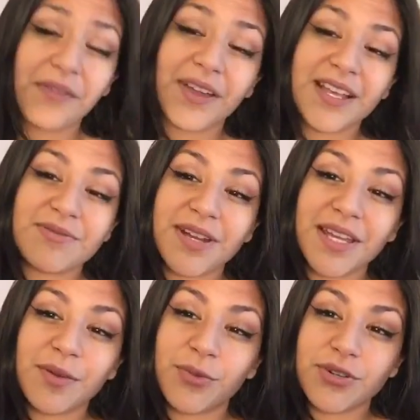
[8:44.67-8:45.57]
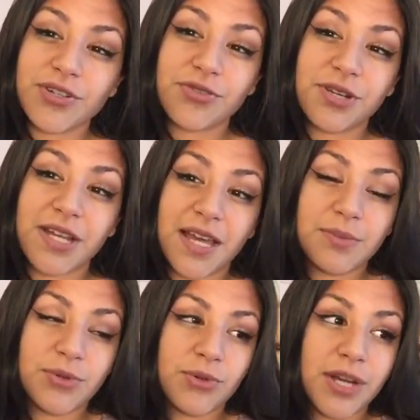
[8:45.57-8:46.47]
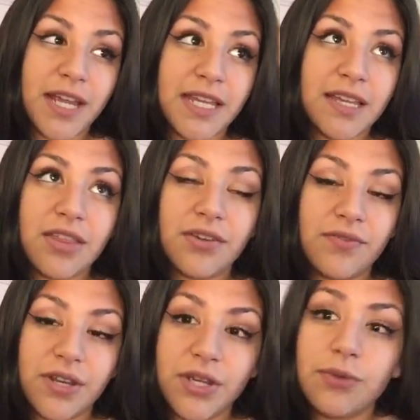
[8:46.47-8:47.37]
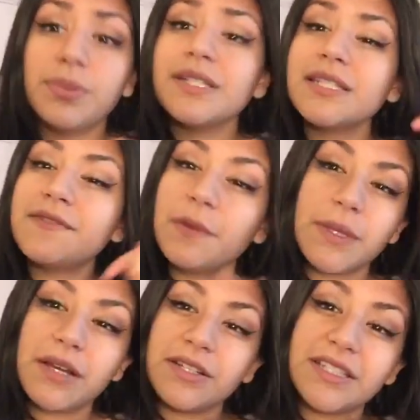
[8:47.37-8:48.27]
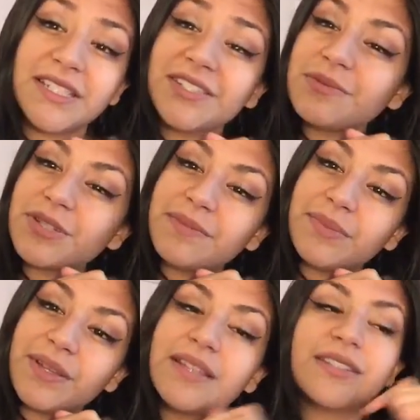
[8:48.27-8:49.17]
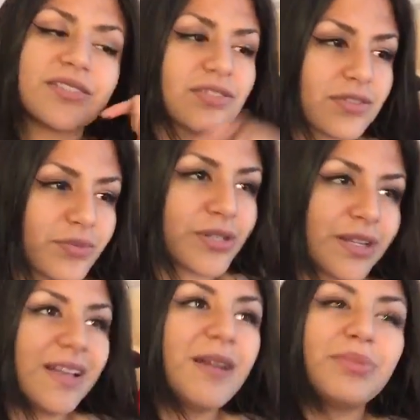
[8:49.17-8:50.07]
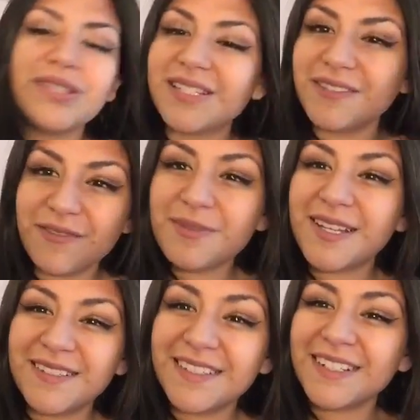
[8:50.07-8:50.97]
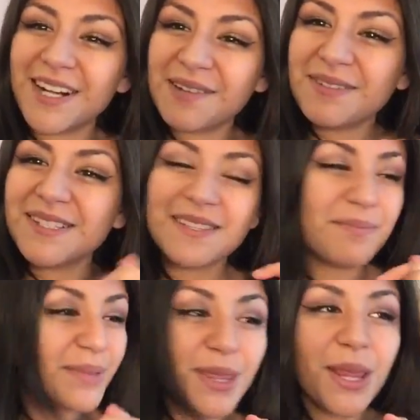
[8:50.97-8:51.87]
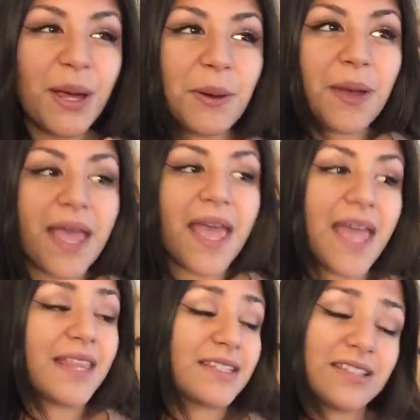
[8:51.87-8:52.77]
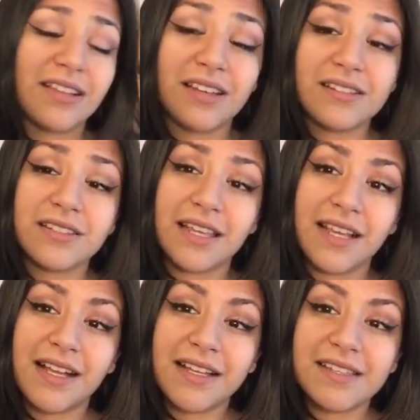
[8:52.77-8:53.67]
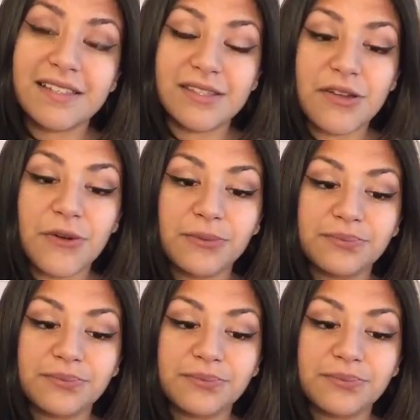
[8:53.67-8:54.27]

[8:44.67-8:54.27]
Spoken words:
If you guys want to hear more story times or any other video, please leave them down in the description. Please leave them down in the comments below, and that's all I gotta say, guys. So